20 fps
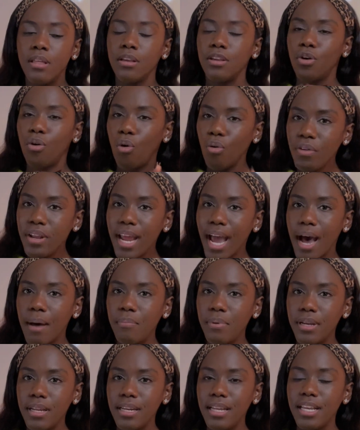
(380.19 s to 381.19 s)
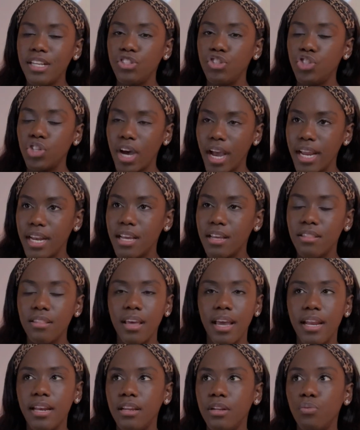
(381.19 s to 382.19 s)
COVID happened in China
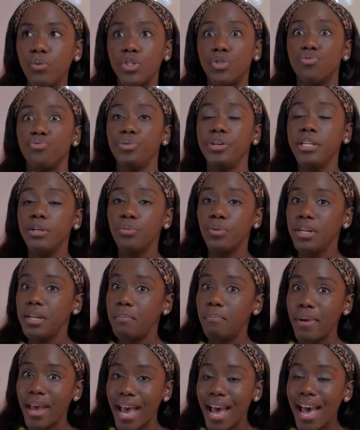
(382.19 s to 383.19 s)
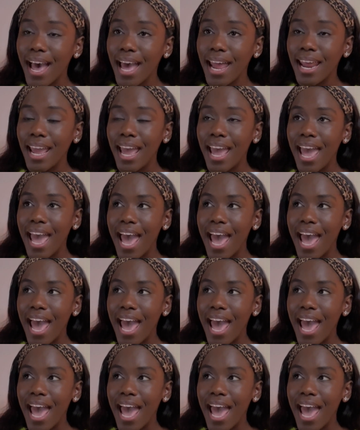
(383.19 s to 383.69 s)
and it was really, really bad.